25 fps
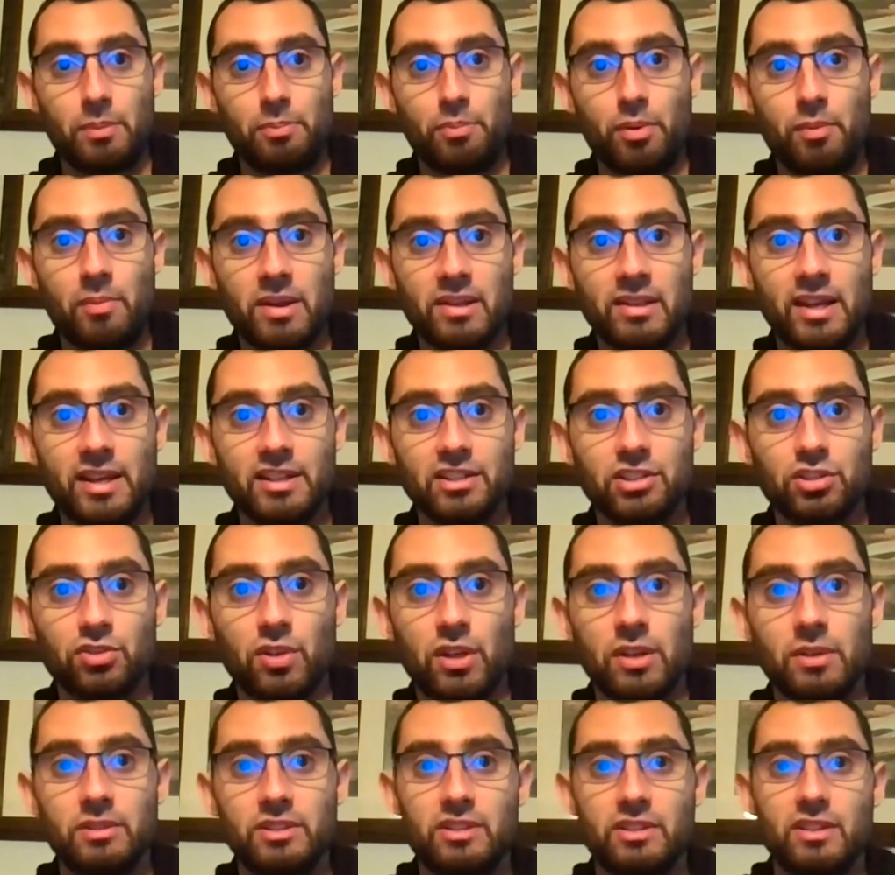put my leg
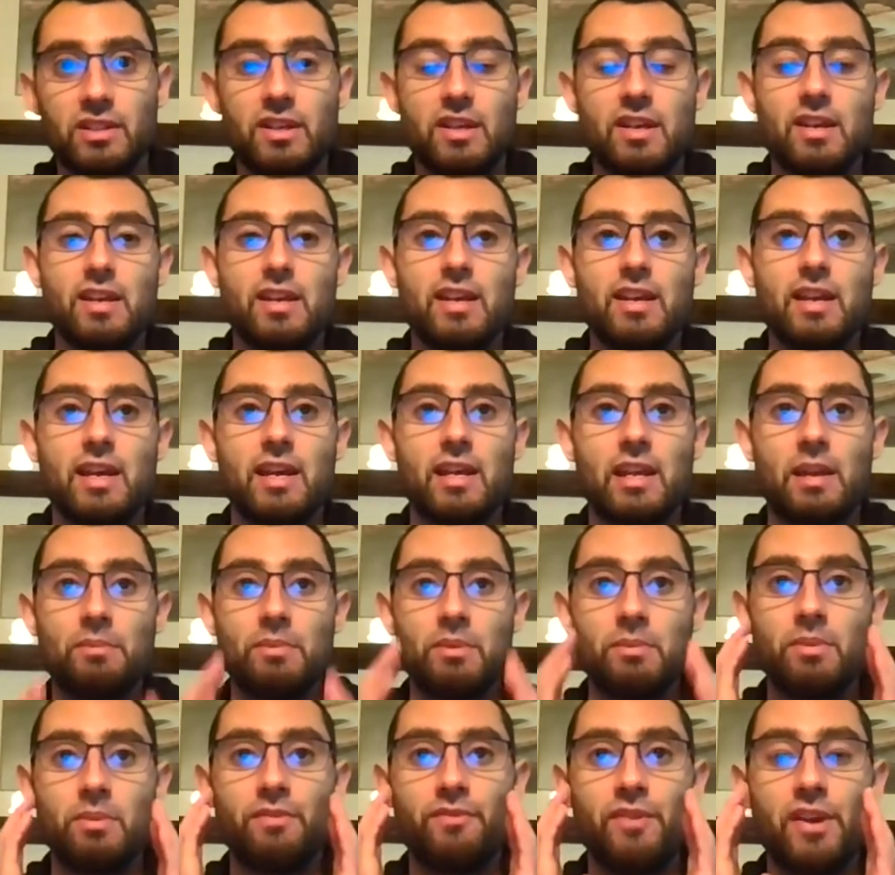straight and I'm
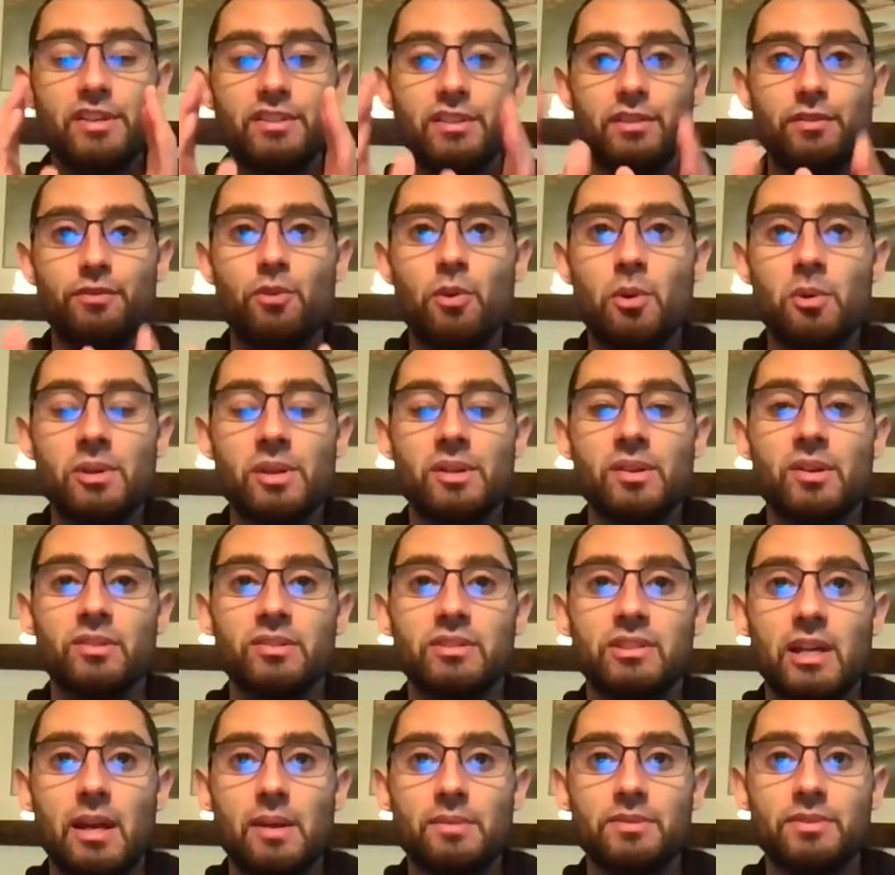going to be facing forward at all
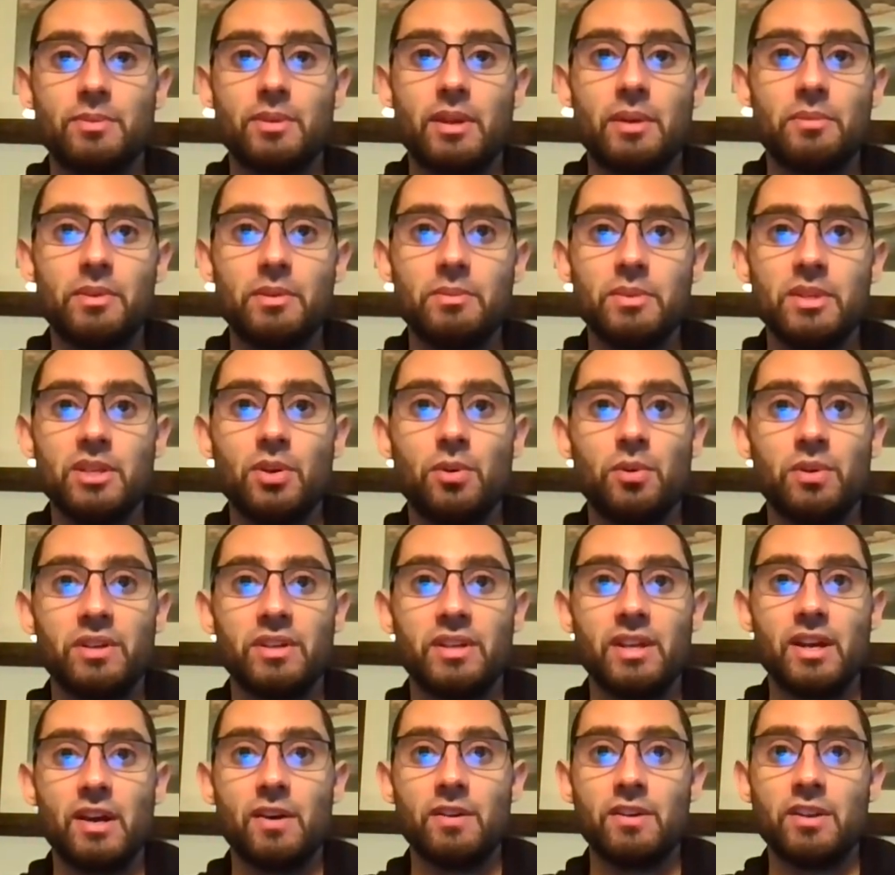times, but I'm going to be
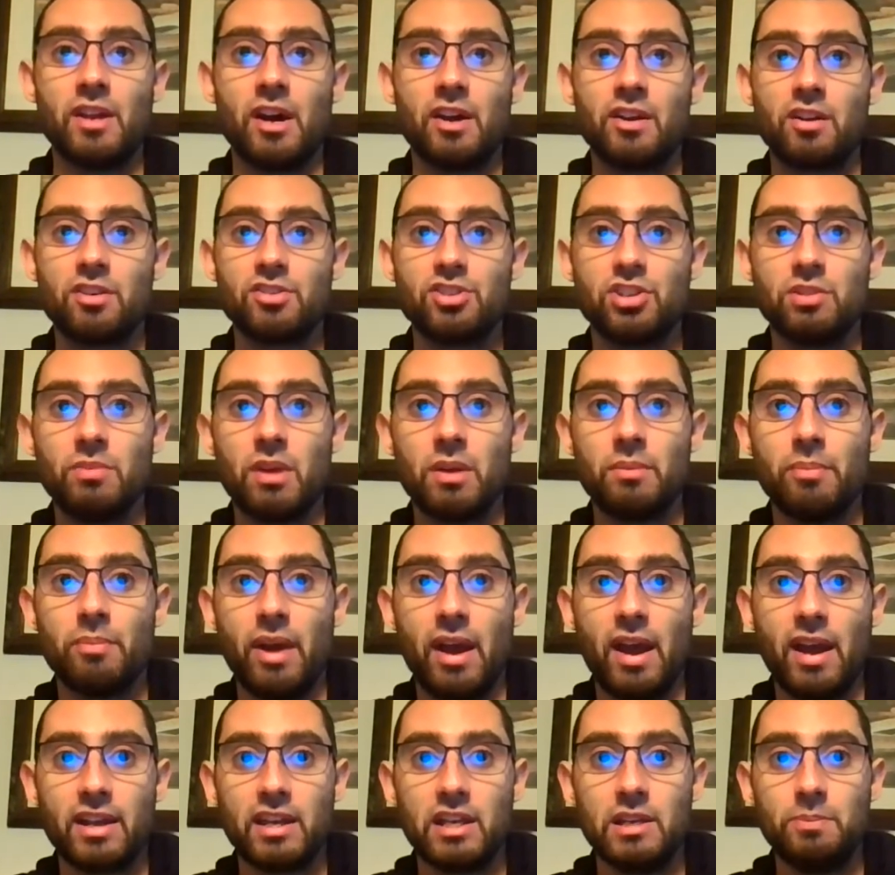going down, not arching my
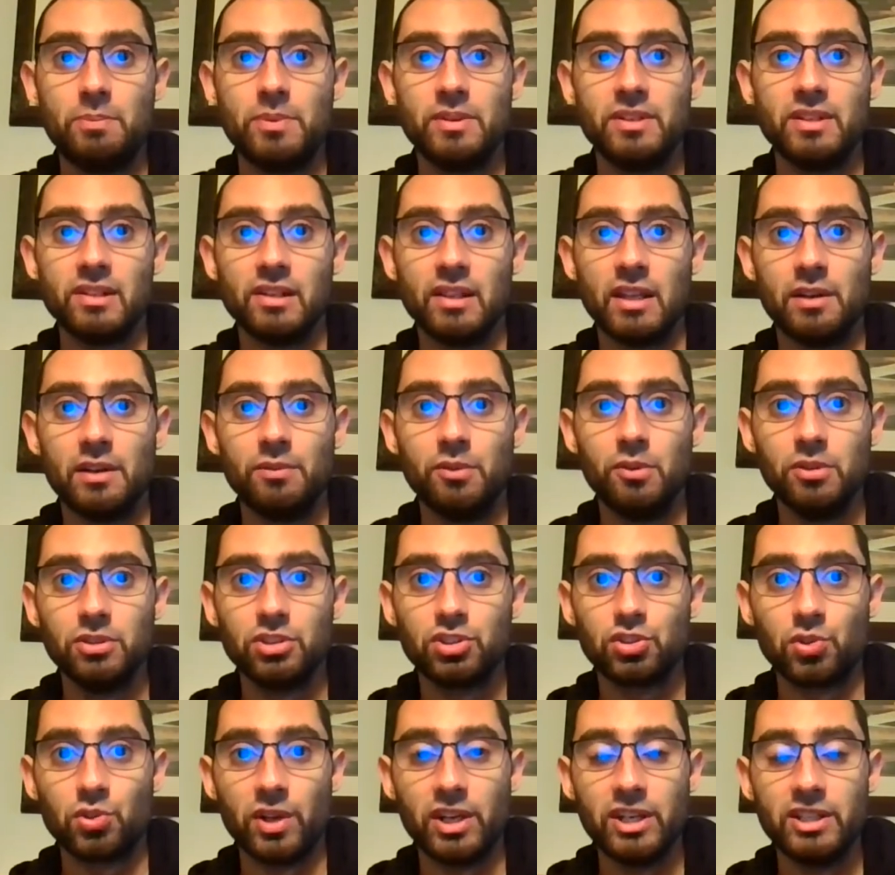back, keeping it level,
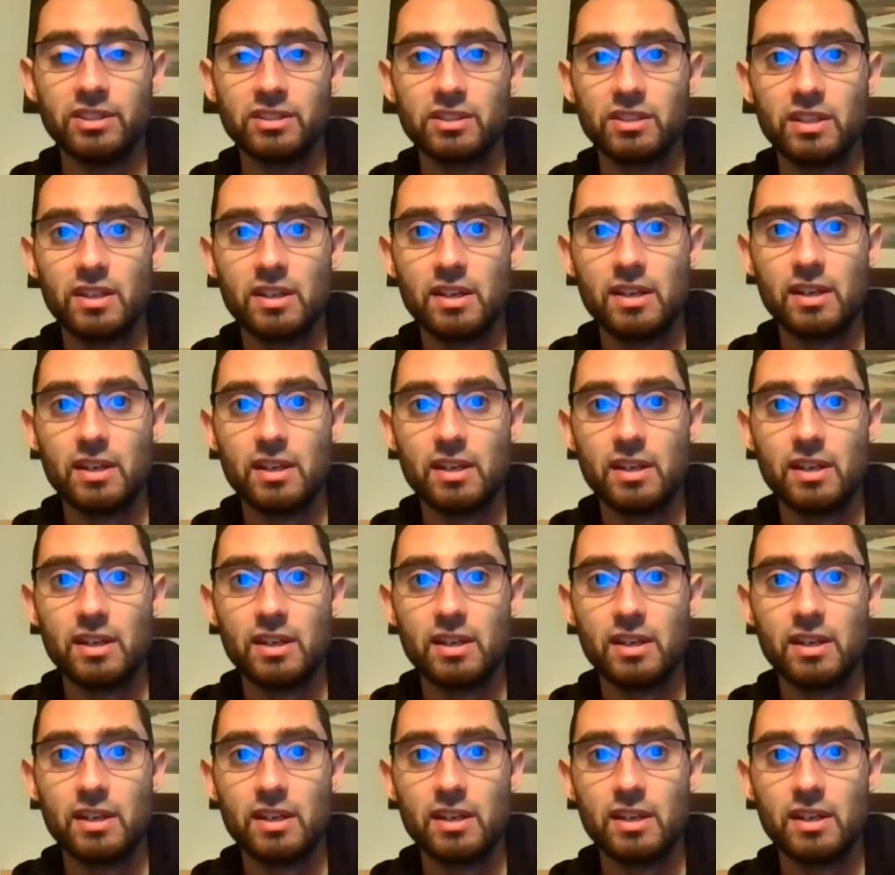straight,